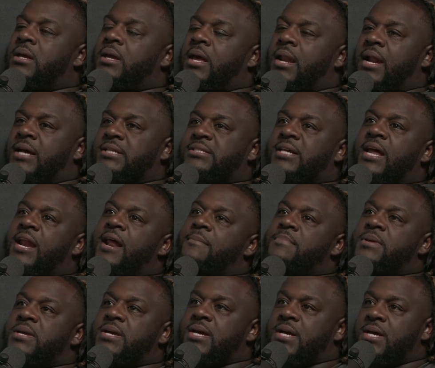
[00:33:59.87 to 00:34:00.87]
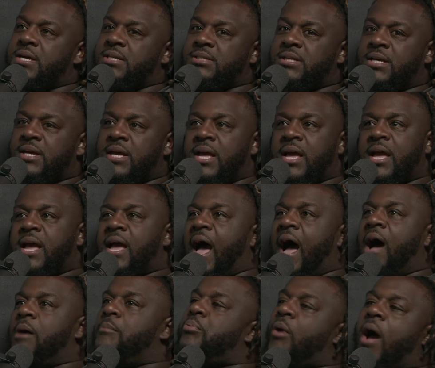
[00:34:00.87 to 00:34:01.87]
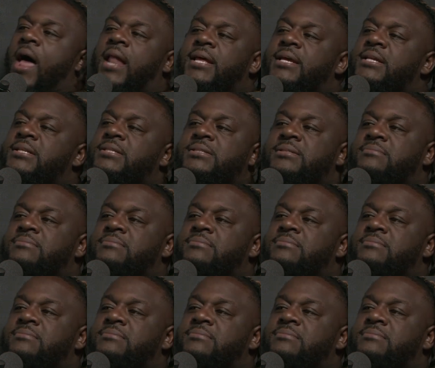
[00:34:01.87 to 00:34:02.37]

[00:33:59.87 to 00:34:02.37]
And I say that because I probably